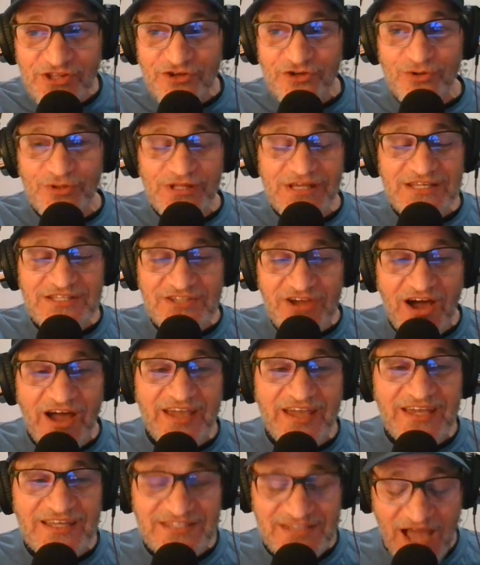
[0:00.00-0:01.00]
literally
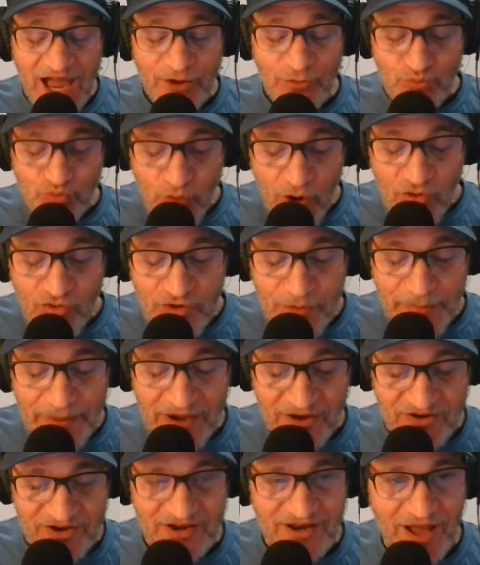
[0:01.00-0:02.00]
tying it. I wrote
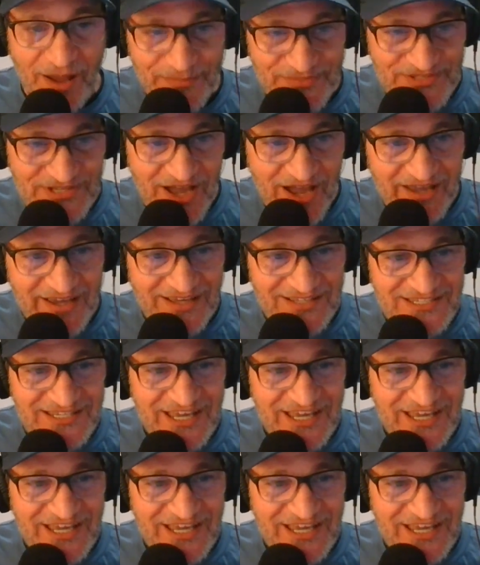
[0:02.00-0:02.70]
about it. I'm tying it